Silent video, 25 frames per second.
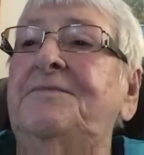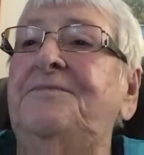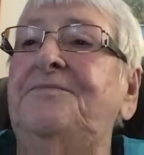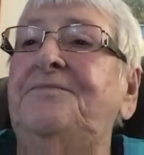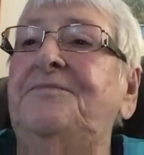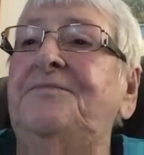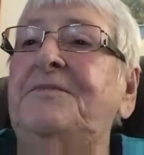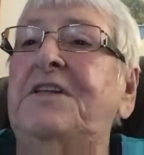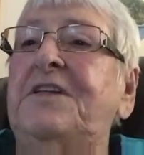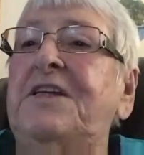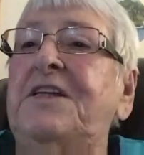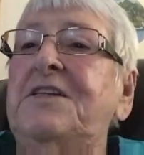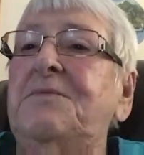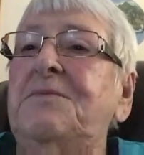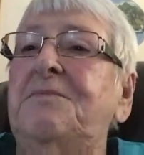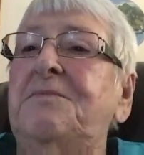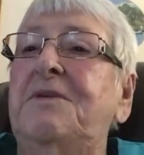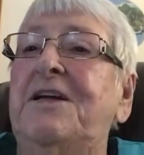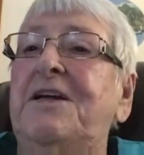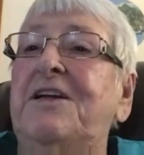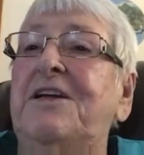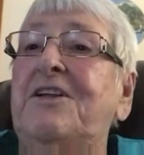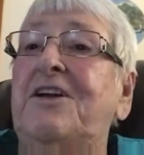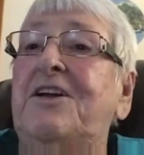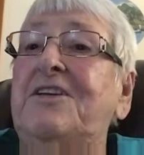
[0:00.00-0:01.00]
That's
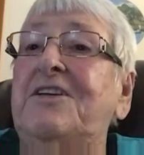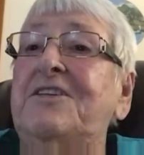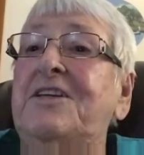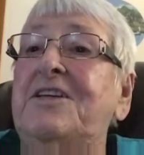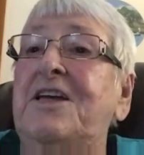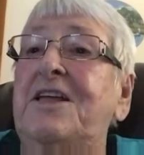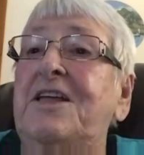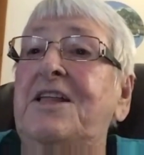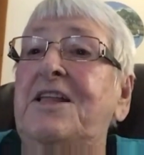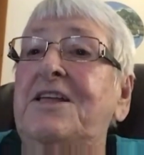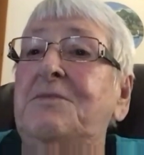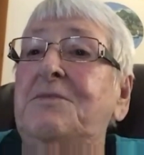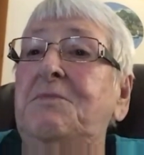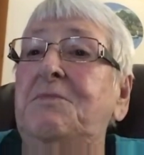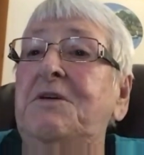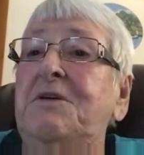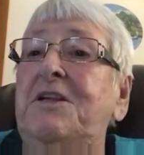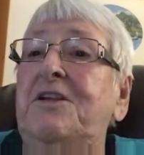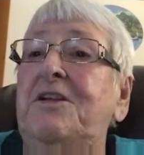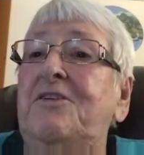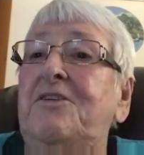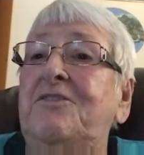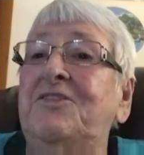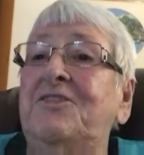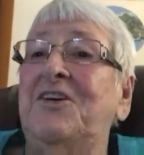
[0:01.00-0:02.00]
like I say, that's been a
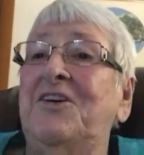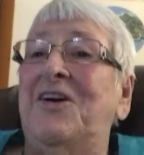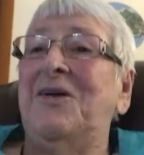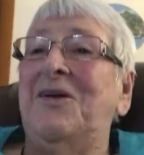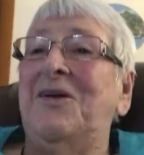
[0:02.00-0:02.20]
long time